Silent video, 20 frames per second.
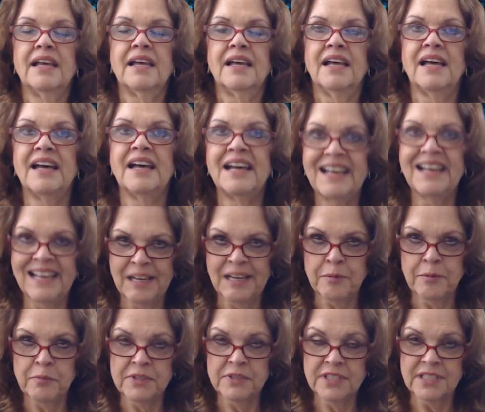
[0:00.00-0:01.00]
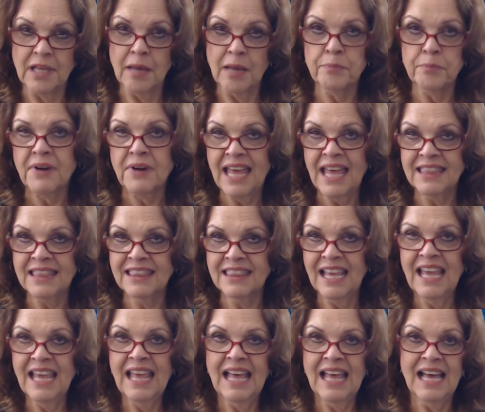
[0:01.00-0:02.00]
a breath
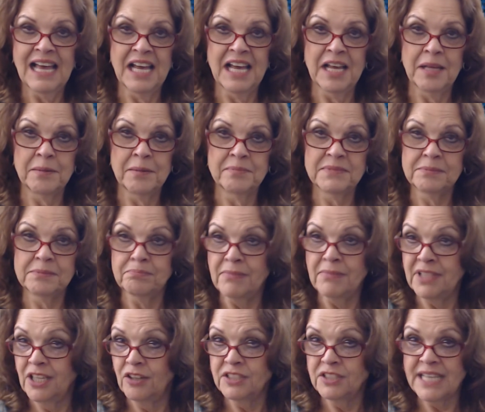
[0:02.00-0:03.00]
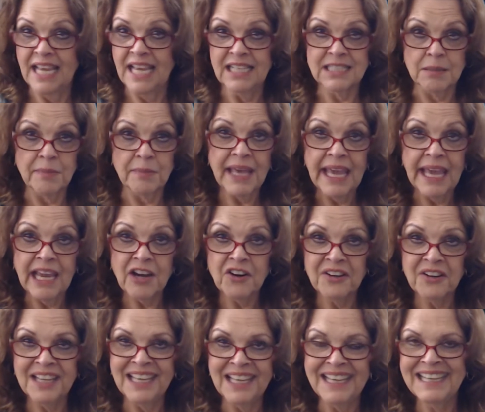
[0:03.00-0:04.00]
um, you know take some air
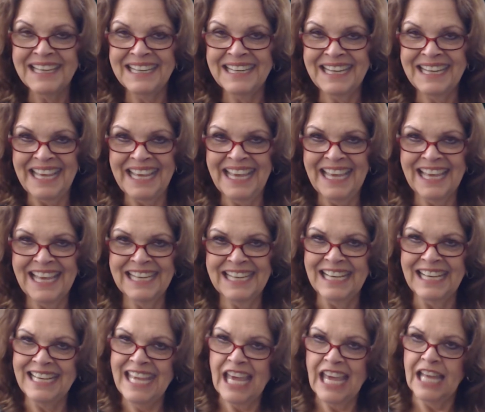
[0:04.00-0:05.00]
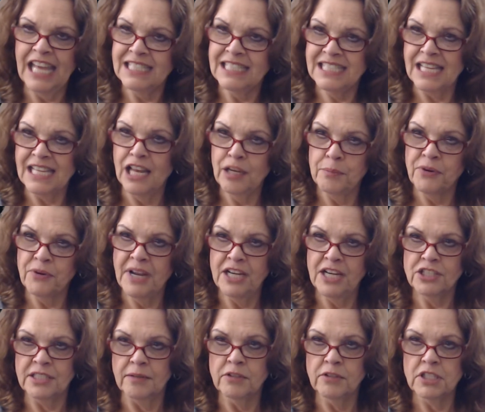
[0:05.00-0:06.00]
in and again
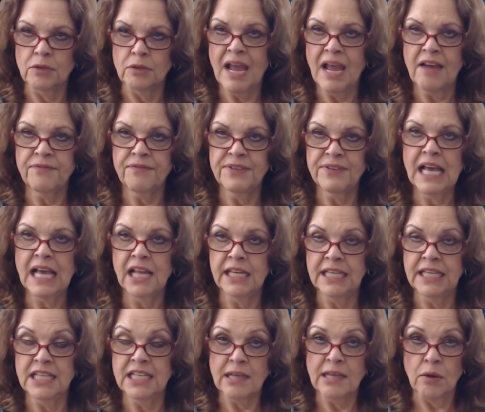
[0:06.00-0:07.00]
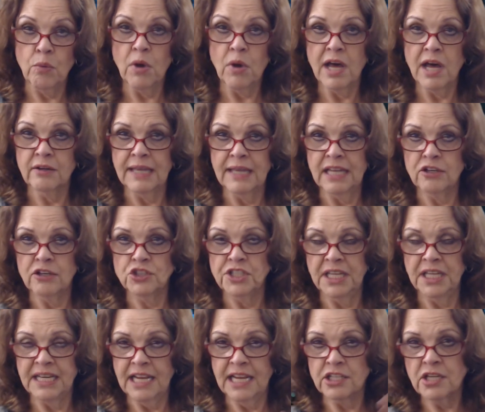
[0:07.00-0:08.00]
celebration so raphael is our water energy
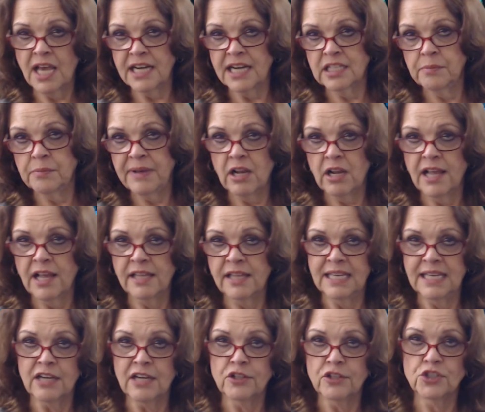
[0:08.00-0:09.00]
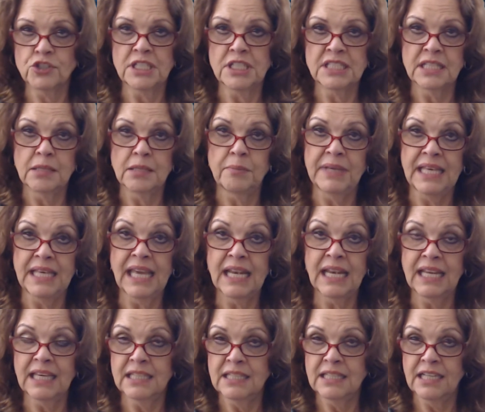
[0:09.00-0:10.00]
and i talked about all the energies in the
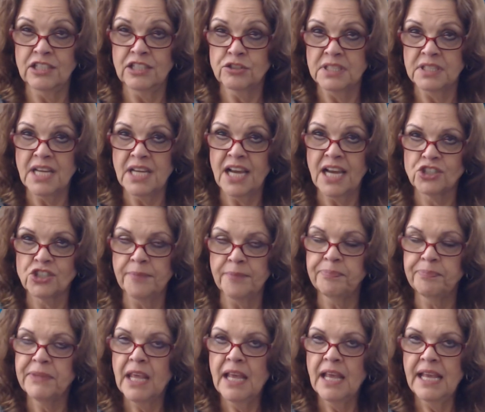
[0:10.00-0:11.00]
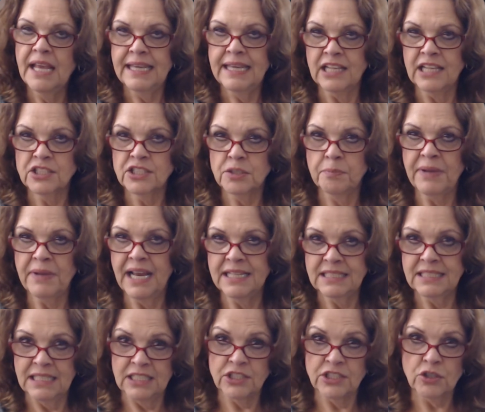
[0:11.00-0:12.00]
beginning in the introduction cancer
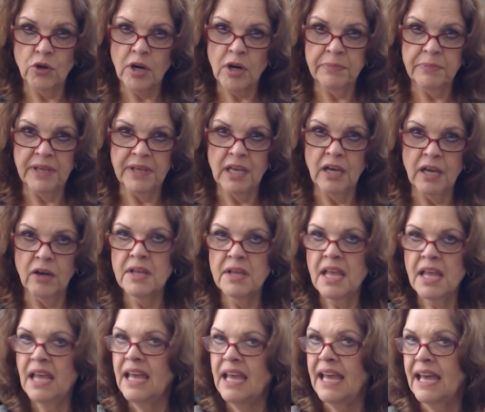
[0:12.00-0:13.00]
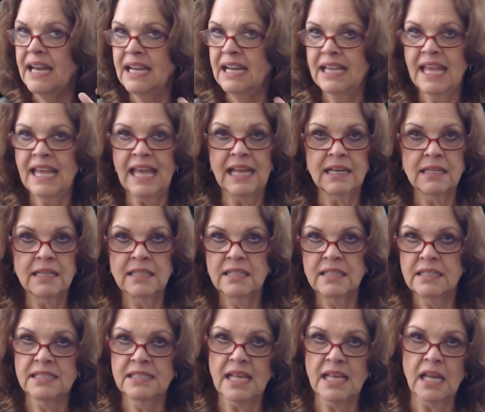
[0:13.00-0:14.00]
pisces scorpio and again
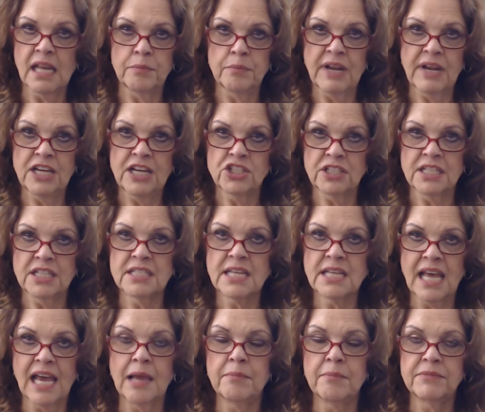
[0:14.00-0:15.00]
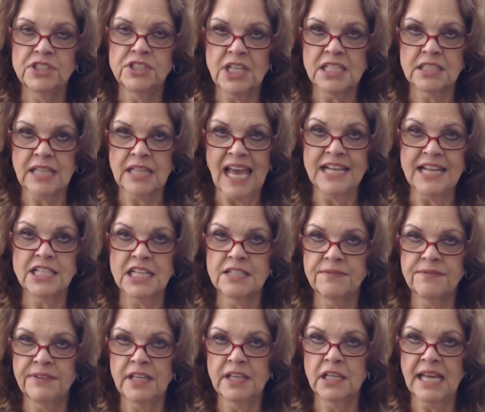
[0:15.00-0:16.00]
celebration time just i just
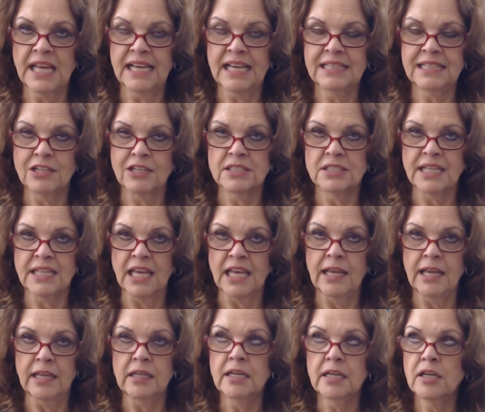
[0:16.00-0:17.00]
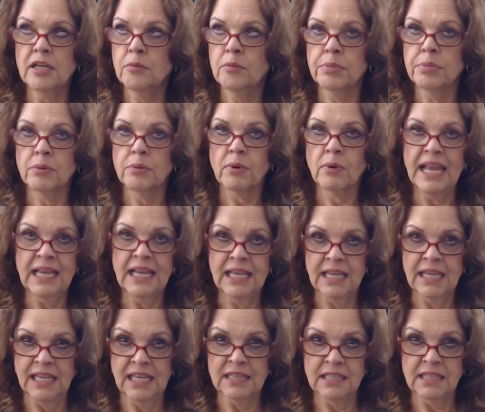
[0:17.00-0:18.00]
feel like there's a break
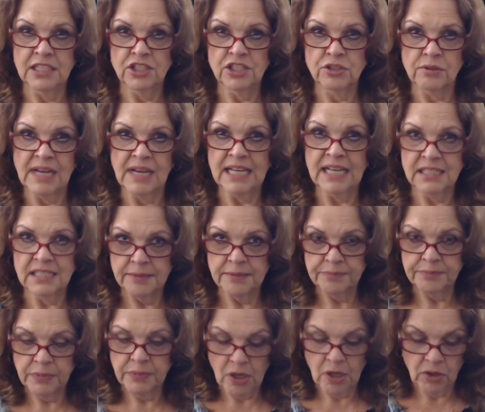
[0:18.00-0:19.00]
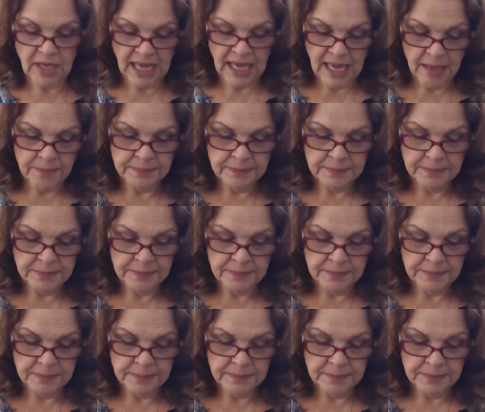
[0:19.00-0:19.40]
in the stress okay